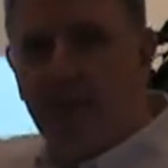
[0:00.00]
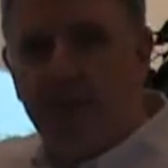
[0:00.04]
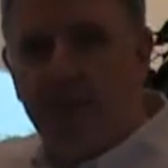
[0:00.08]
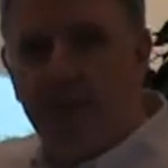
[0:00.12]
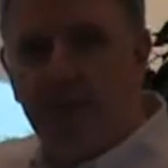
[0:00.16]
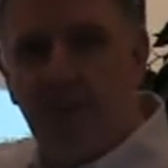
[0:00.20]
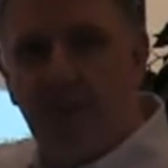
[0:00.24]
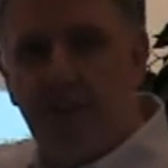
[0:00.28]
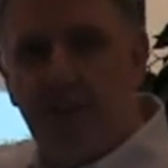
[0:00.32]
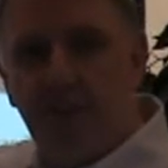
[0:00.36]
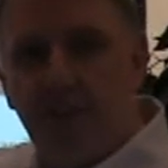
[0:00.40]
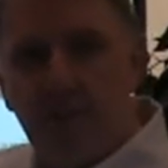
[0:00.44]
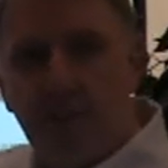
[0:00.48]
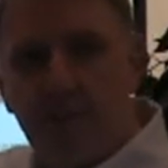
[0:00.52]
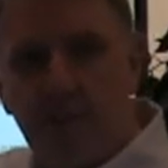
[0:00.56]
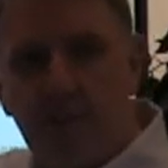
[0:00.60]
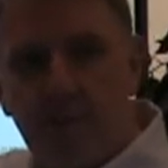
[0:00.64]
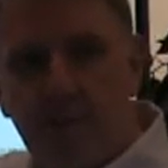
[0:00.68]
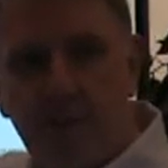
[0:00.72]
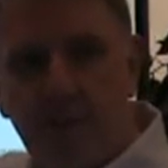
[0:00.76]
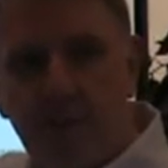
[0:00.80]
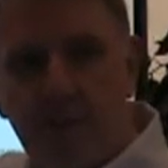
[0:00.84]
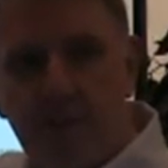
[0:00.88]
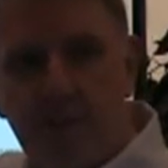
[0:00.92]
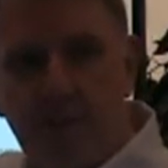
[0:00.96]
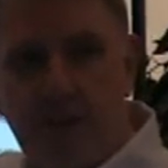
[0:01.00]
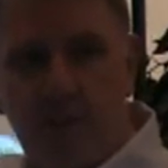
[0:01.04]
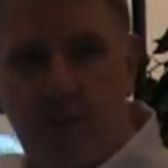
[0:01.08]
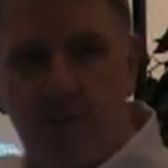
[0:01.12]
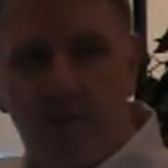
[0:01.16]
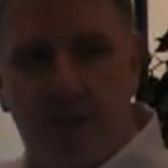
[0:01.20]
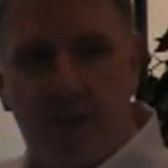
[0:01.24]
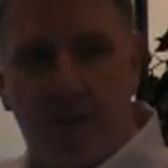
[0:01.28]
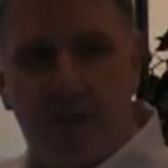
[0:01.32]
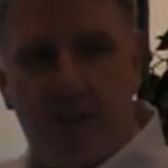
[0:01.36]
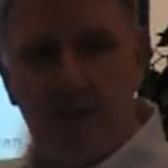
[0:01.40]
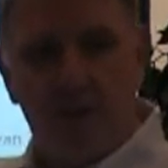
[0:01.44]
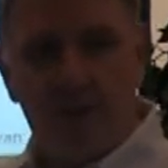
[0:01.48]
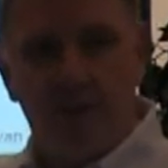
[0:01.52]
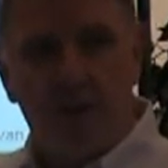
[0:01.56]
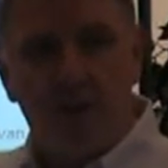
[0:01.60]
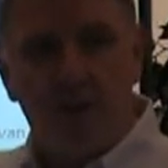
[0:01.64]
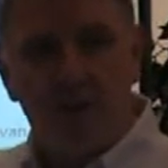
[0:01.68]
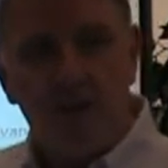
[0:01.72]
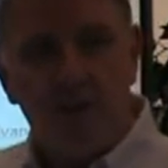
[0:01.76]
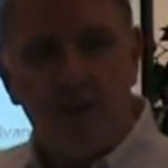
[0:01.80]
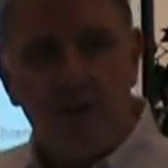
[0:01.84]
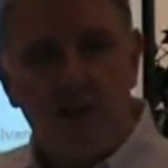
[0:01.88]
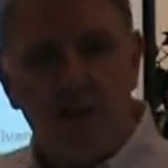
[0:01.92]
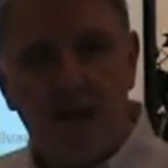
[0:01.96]
any specific purpose domain will
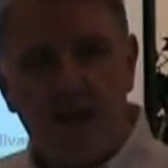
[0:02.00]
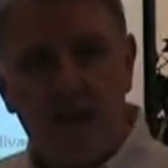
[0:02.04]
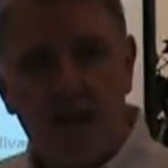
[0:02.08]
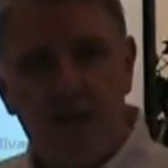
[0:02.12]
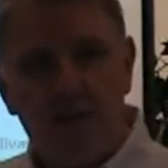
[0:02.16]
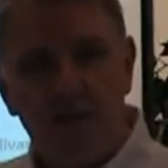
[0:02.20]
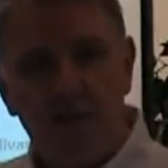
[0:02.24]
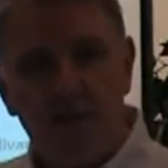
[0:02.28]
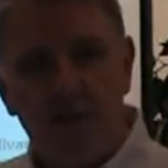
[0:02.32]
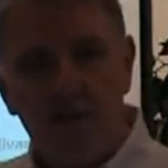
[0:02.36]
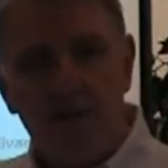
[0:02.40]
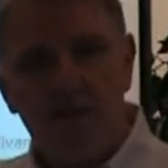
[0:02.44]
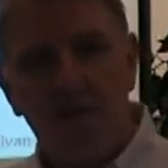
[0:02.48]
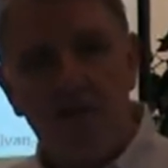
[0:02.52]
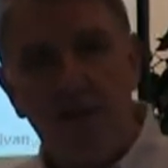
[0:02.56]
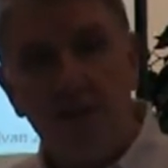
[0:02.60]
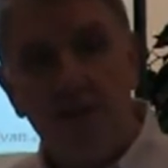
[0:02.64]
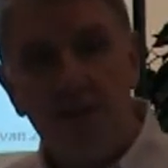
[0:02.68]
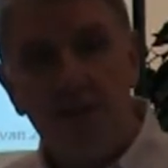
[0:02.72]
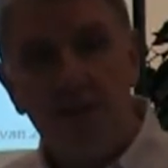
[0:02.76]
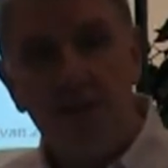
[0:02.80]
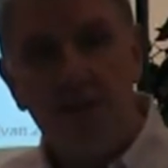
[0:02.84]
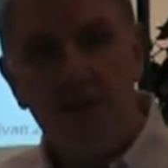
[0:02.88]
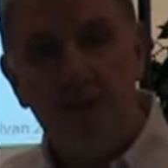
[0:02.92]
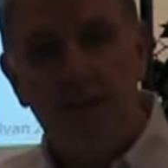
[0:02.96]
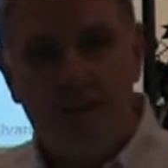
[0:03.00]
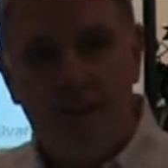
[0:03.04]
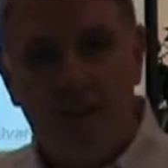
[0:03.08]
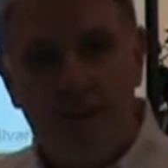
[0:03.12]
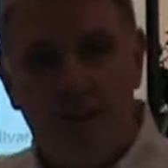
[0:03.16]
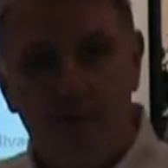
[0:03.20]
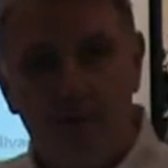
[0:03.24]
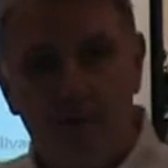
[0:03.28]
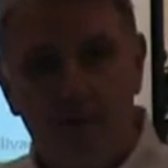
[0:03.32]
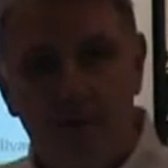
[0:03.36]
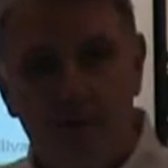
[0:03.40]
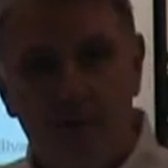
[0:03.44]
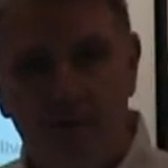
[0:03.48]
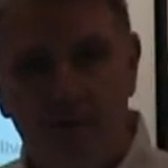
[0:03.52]
have a core language or use of